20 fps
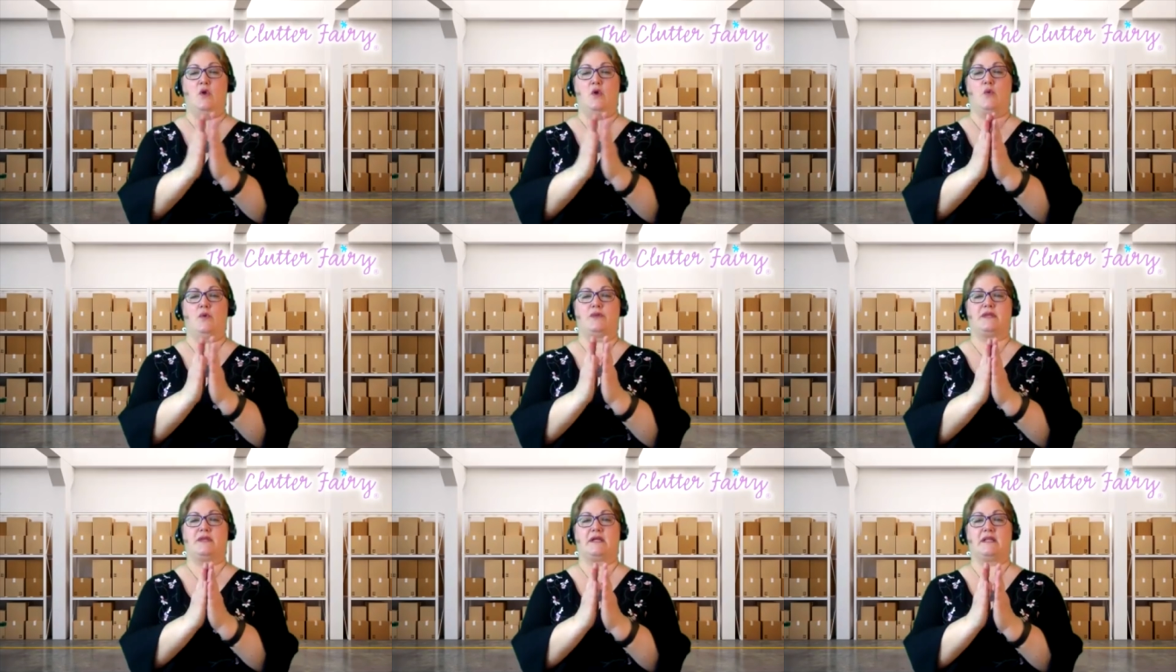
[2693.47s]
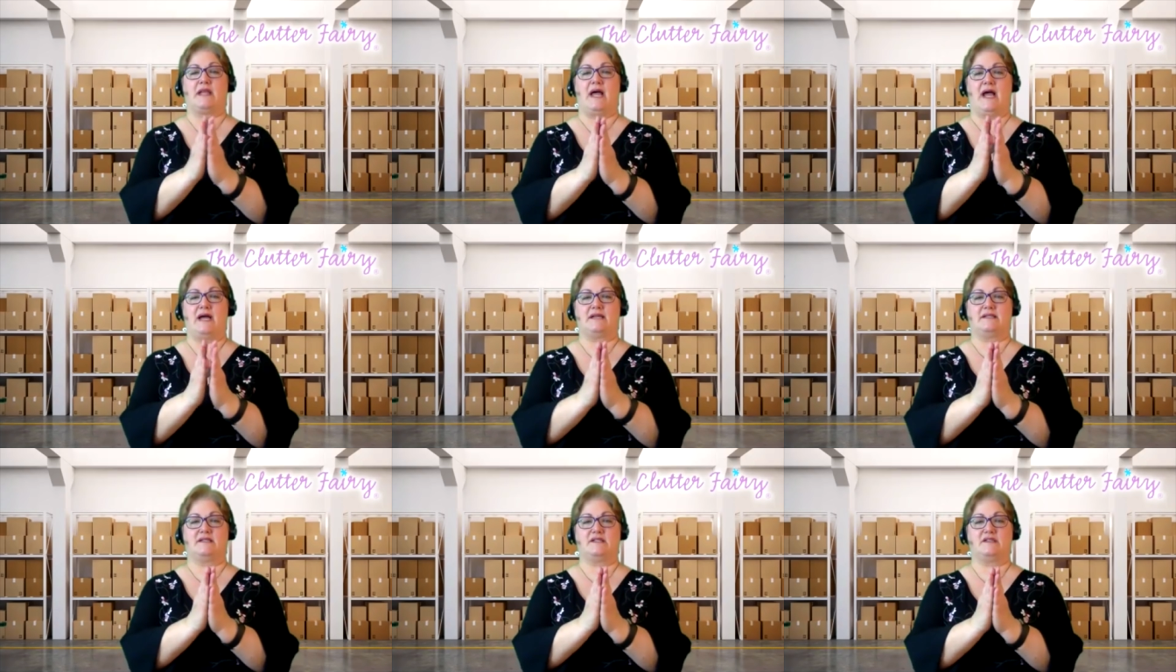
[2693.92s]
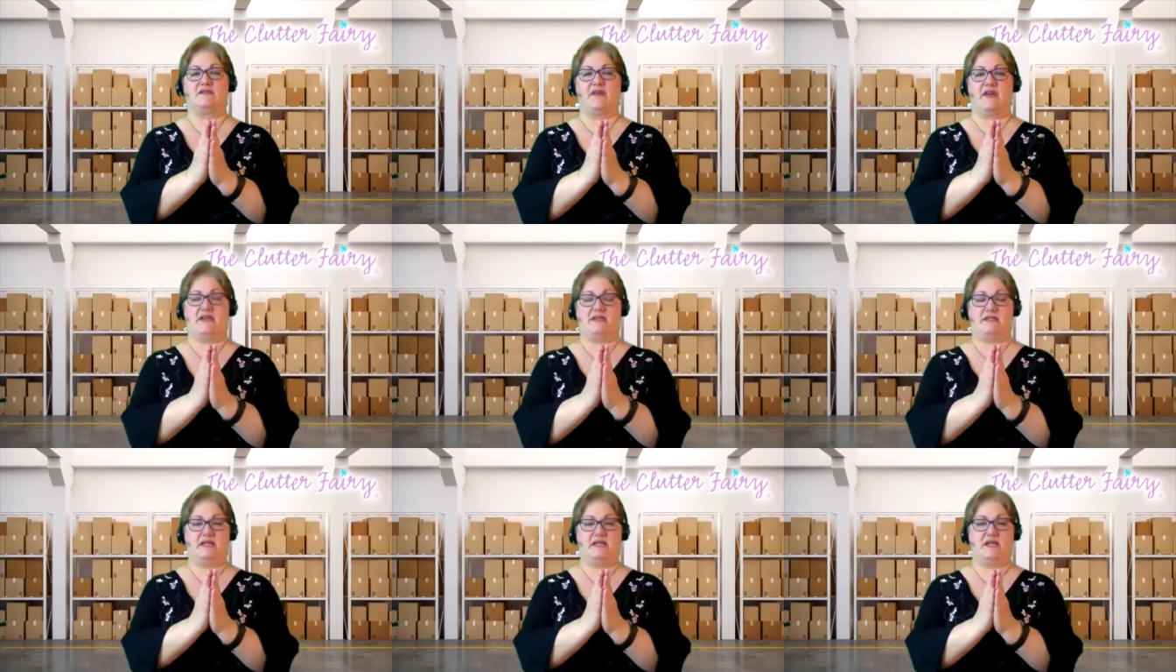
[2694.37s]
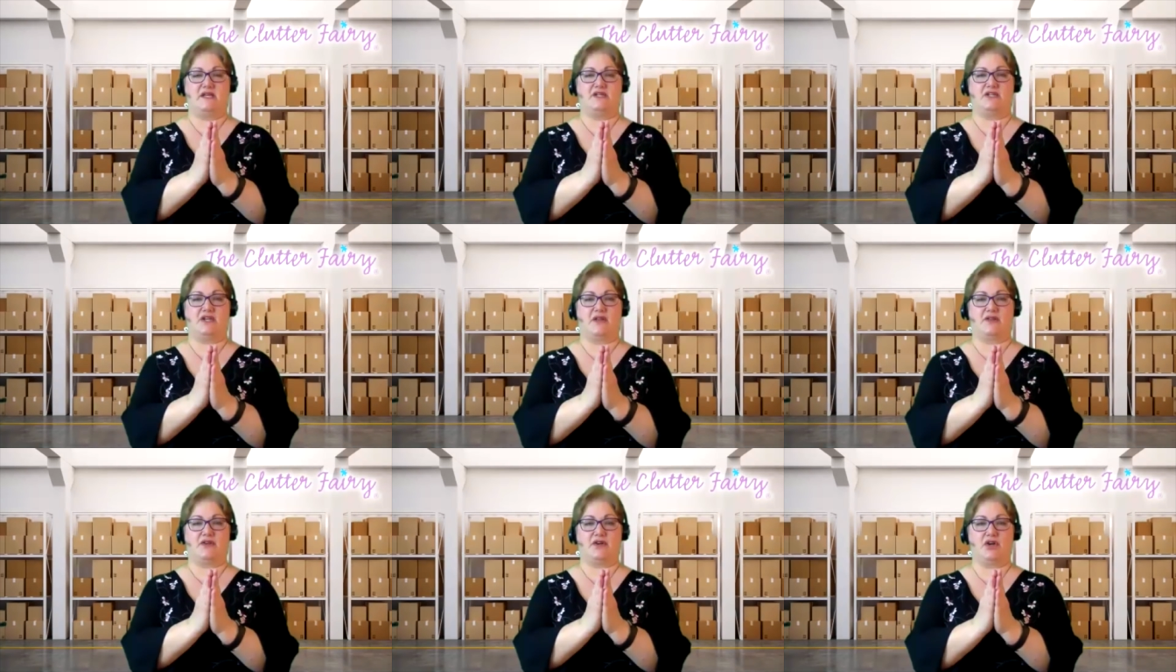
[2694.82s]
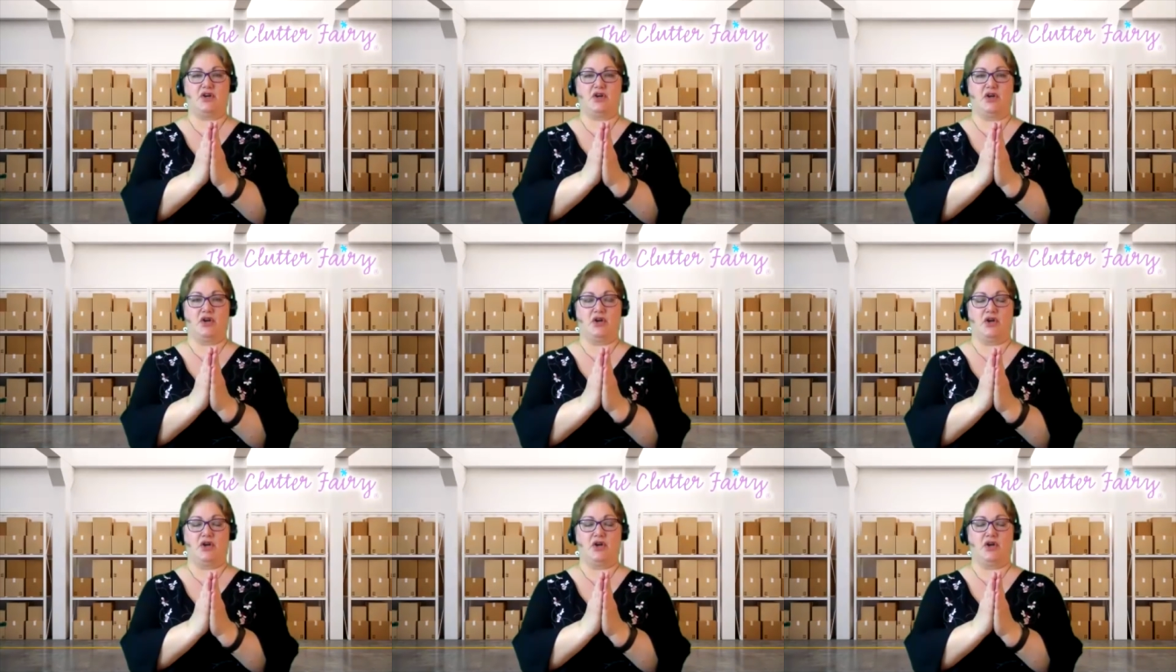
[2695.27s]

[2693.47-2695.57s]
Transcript: with the glasses facing each other,